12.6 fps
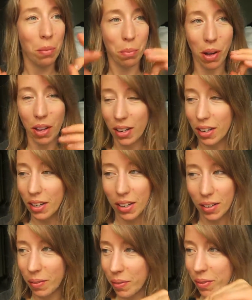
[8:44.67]
but
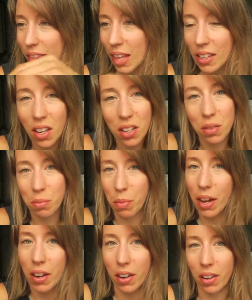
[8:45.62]
that doesn't
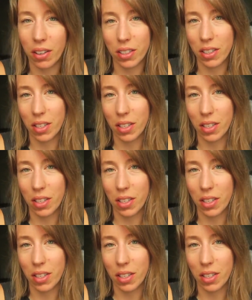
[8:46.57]
matter.